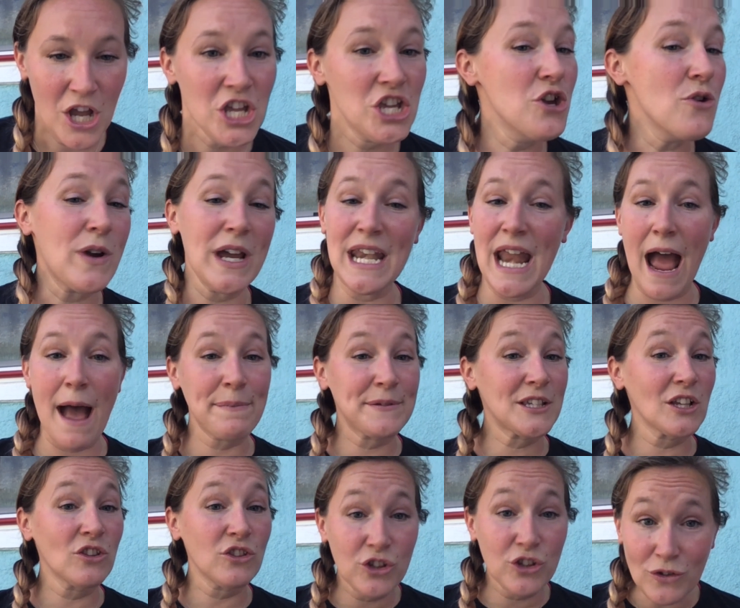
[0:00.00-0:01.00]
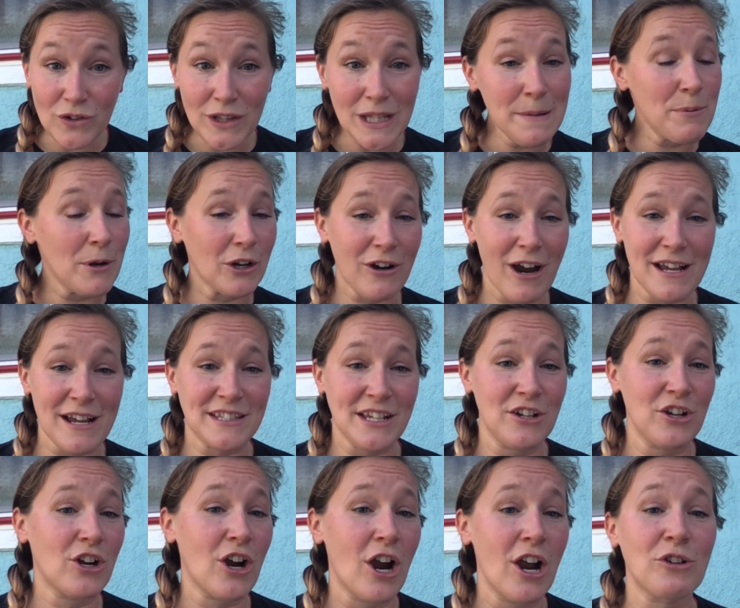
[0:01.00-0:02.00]
You can absolutely put grass on
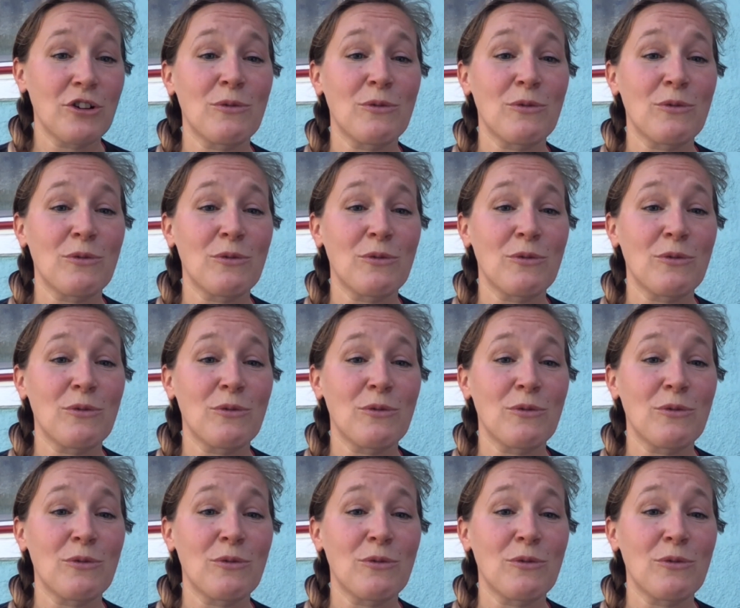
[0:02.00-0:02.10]
your card.